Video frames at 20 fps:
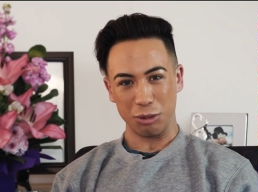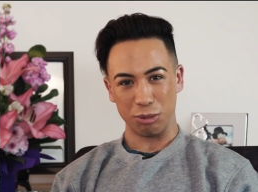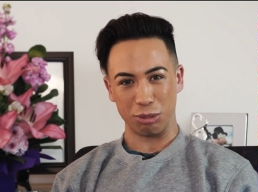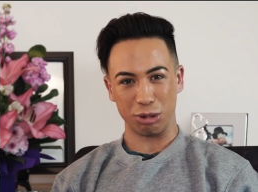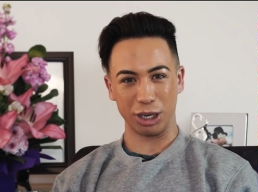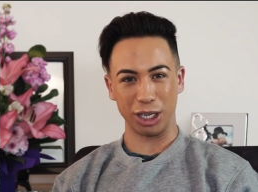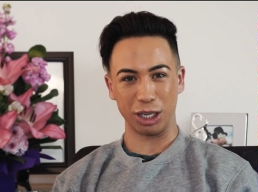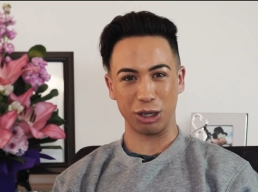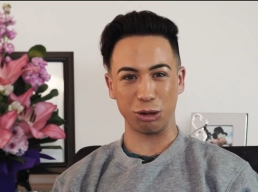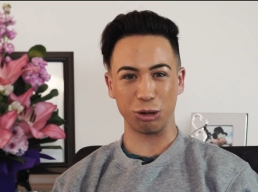
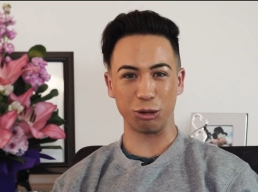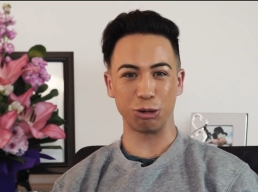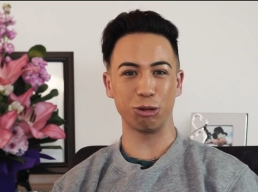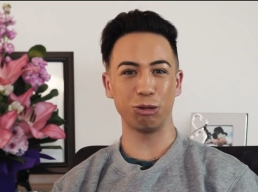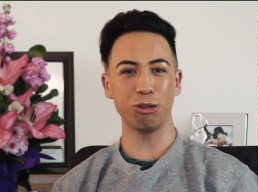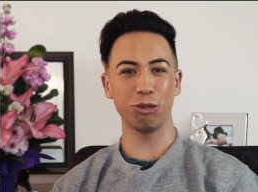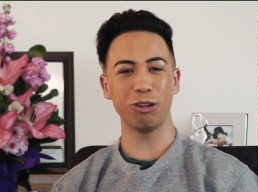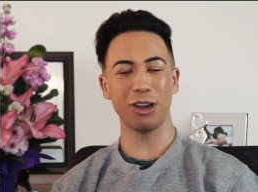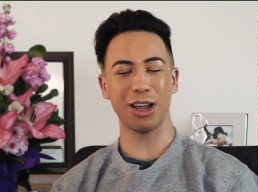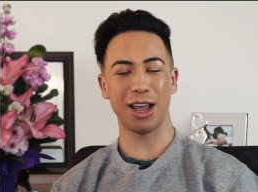pretty
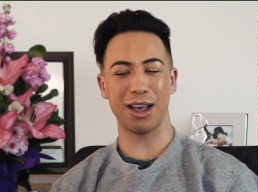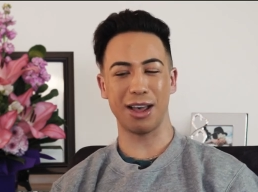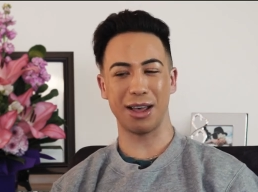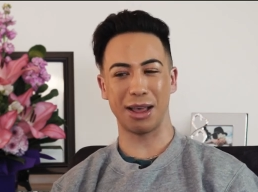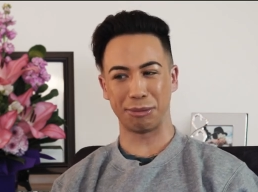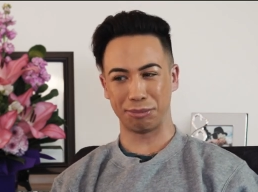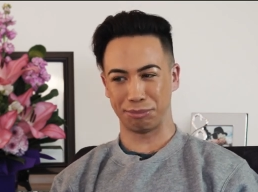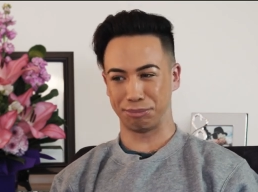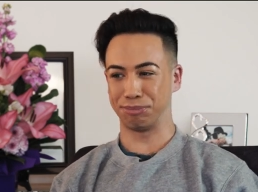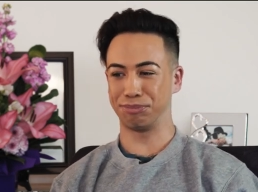cool
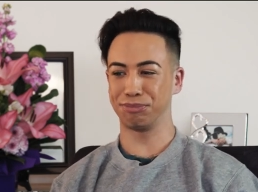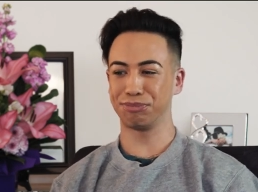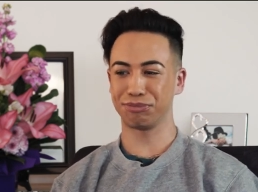um,